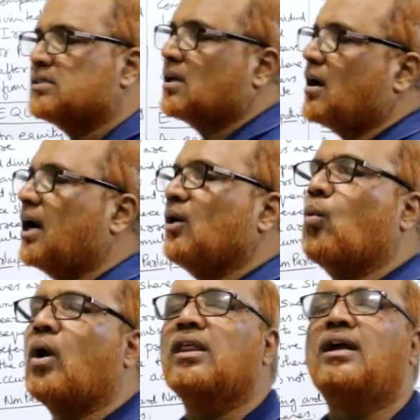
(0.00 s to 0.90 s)
is regarding
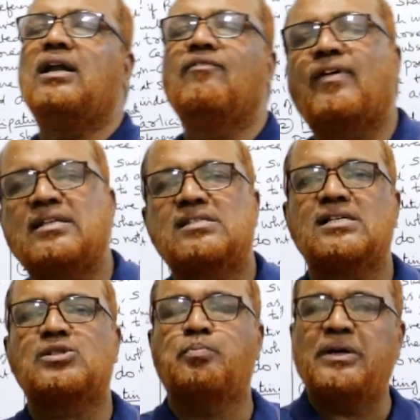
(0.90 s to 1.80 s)
what are the
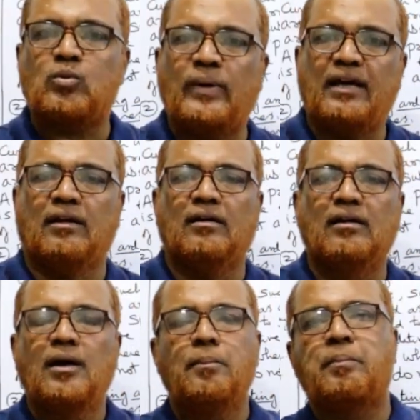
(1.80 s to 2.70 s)
differences between
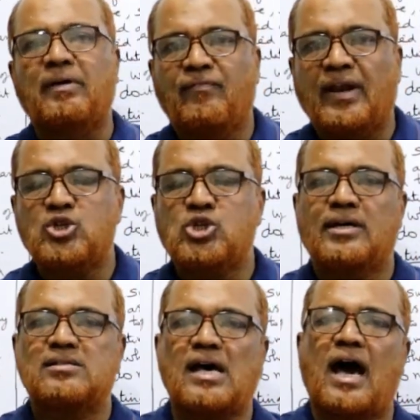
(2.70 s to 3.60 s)
preference
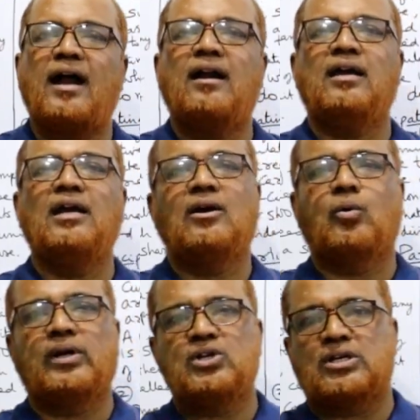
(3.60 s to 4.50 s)
shares and
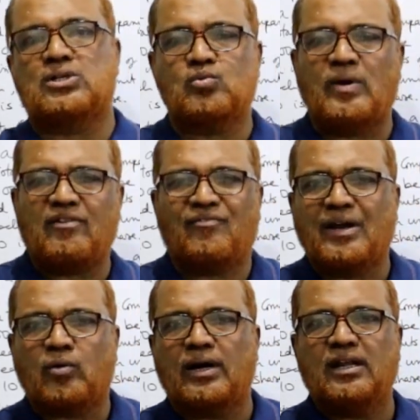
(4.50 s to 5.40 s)
equity shares. Very
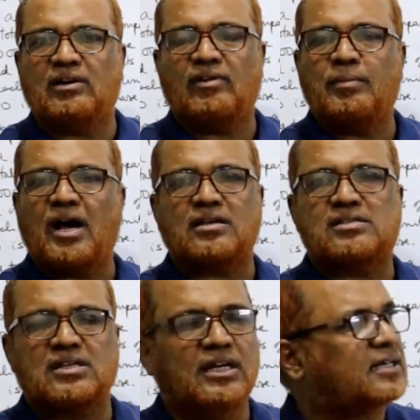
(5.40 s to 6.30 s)
frequently, they will be
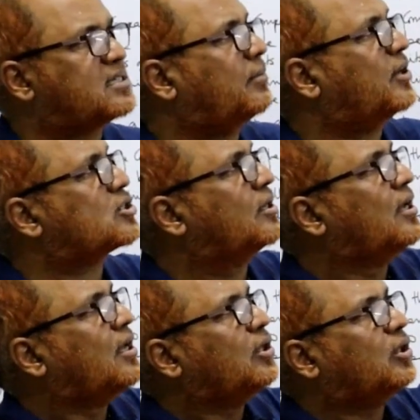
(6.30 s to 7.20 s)
asked in examination.
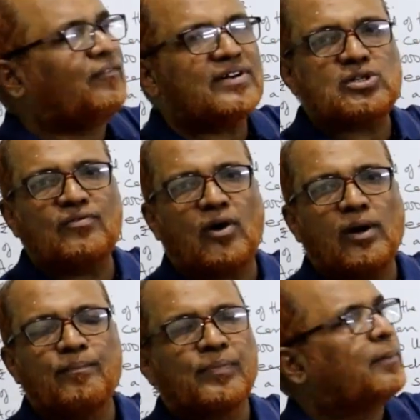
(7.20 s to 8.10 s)
So, first of
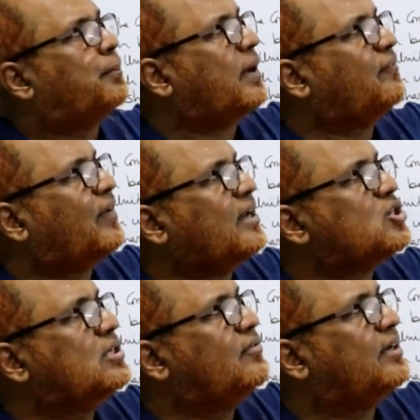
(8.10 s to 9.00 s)
all,
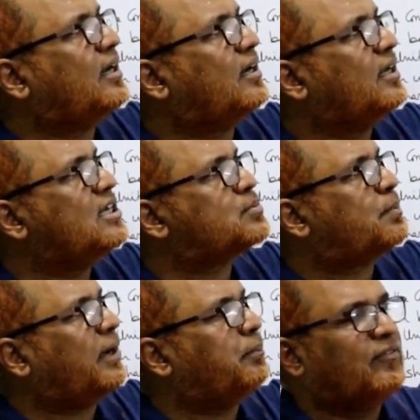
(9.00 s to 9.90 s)
preference dividend is
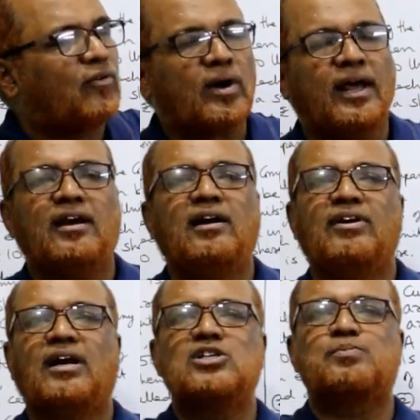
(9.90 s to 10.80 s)
paid before any
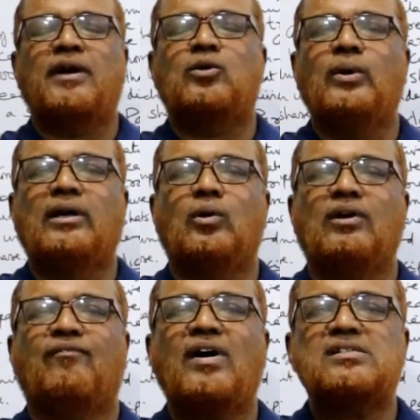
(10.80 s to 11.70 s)
dividend is paid to
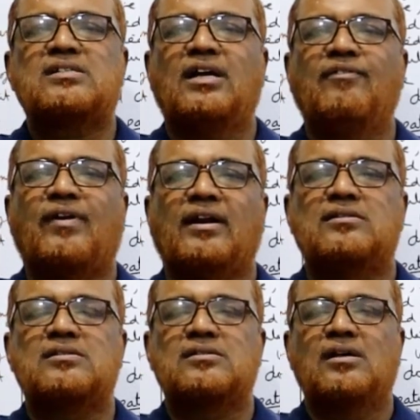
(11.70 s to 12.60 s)
equity. First
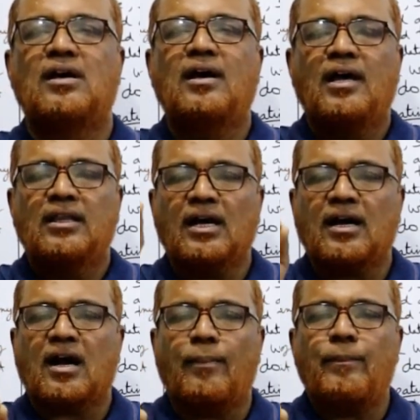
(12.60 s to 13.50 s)
difference,
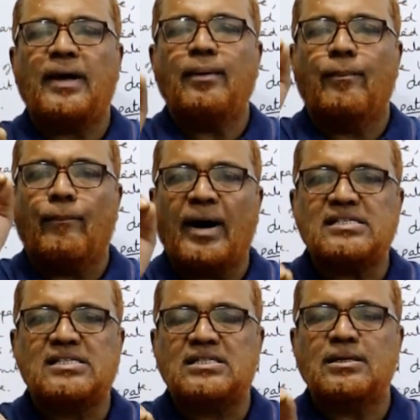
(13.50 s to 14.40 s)
the company
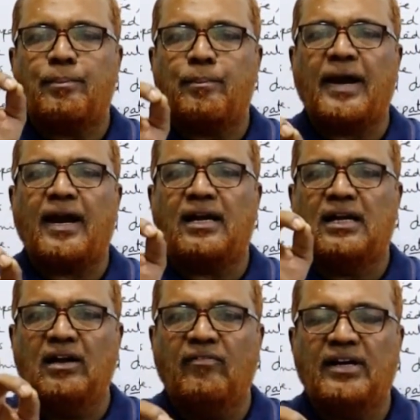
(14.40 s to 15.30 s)
must pay
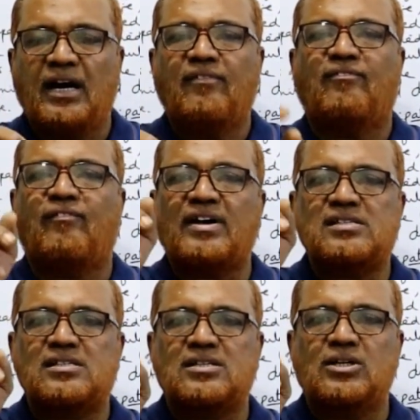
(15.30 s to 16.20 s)
dividend
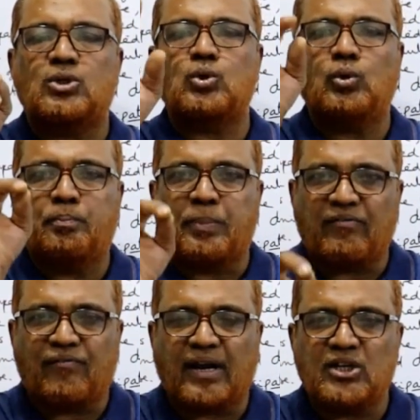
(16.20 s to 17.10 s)
first to
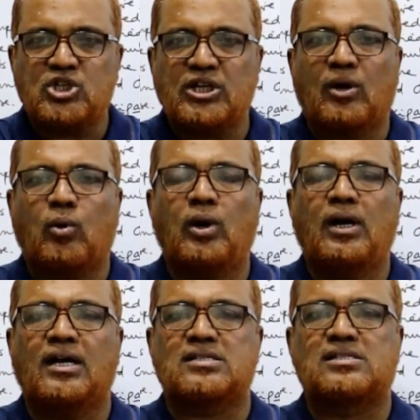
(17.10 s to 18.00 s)
preference
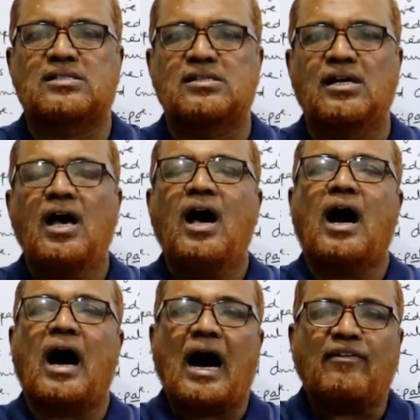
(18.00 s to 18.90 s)
shareholders.
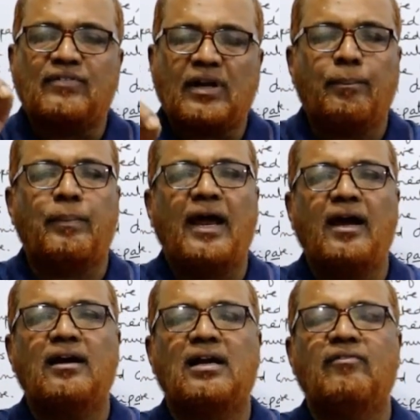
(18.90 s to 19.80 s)
After
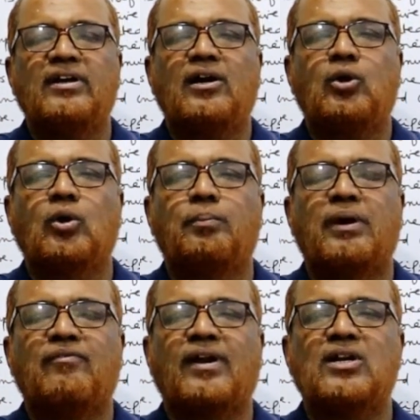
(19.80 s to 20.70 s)
paying dividend to
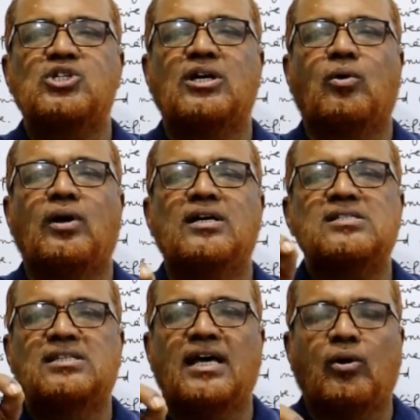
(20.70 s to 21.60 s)
preference
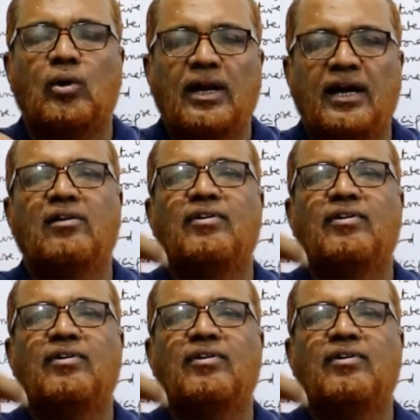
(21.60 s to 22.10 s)
shareholders, then only